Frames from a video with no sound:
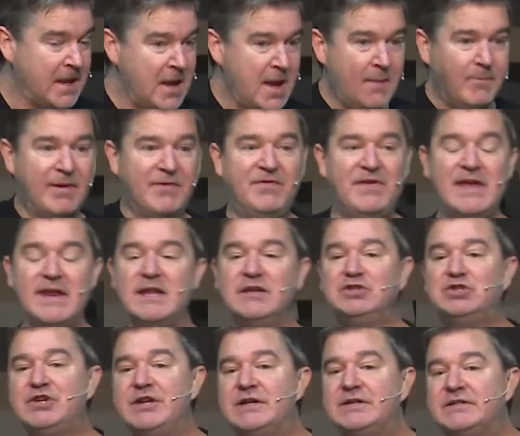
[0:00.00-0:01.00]
But then in
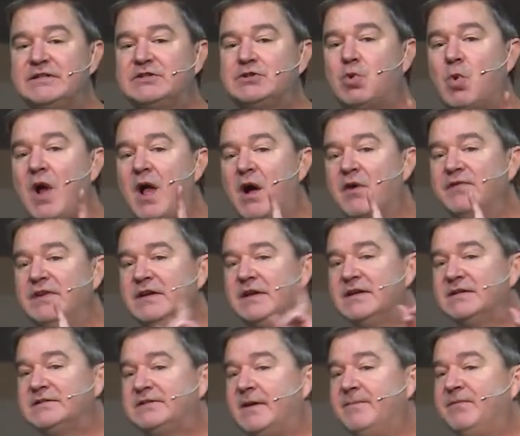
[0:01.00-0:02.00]
Genesis 12, he
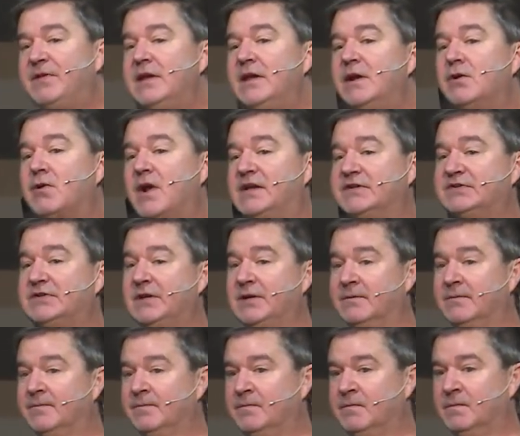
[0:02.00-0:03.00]
does something interesting.
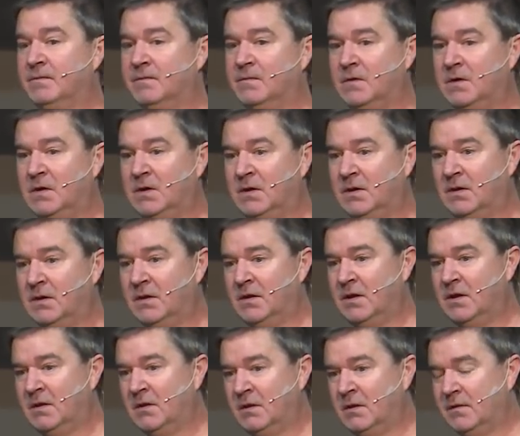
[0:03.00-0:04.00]

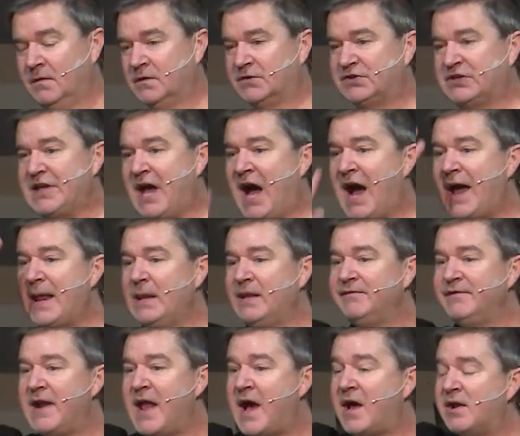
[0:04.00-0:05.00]
There's a guy
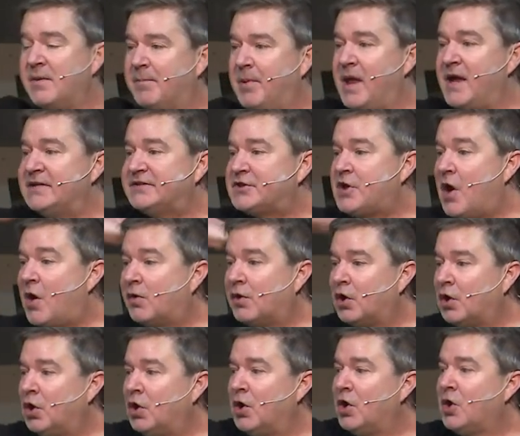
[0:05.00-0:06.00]
living out in a place called
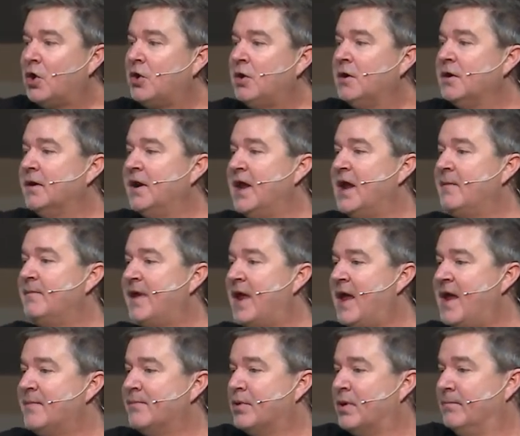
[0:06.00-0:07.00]
Ur named
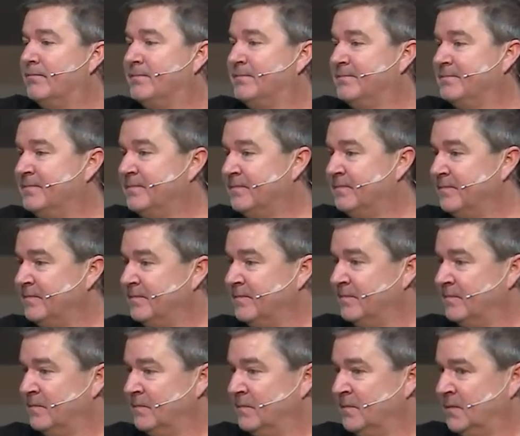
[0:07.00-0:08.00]
Abram.
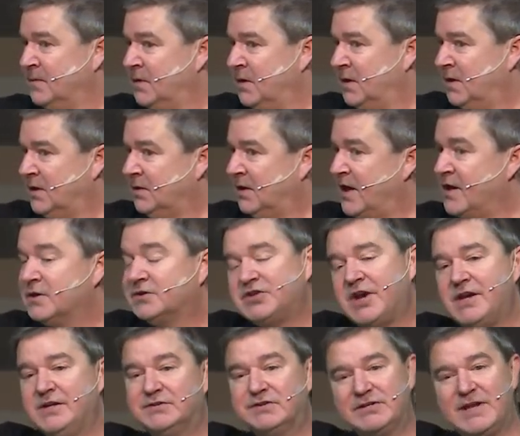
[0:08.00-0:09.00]
He later
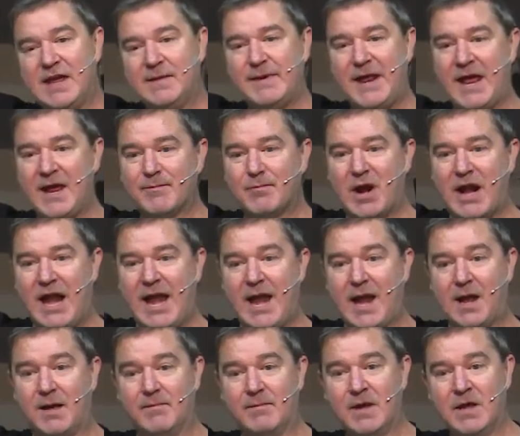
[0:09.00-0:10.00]
changed his name to
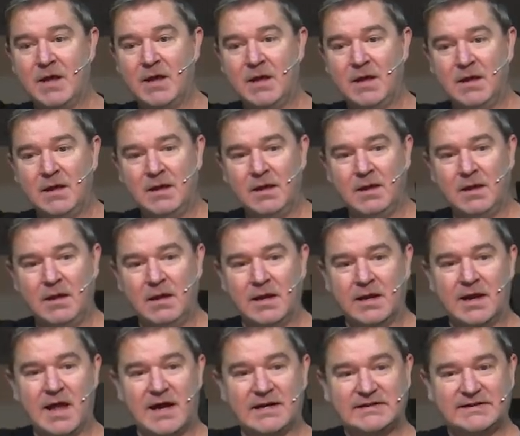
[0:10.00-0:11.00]
Abraham. And
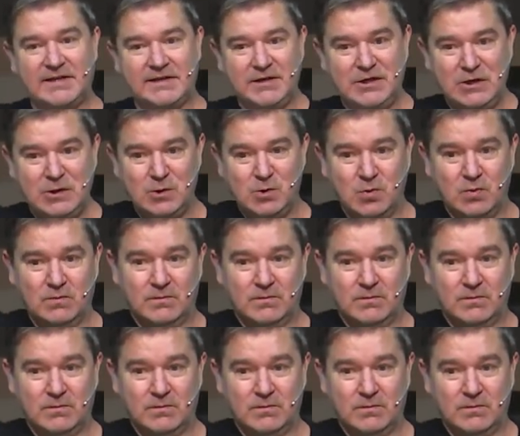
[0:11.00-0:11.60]
God said, You,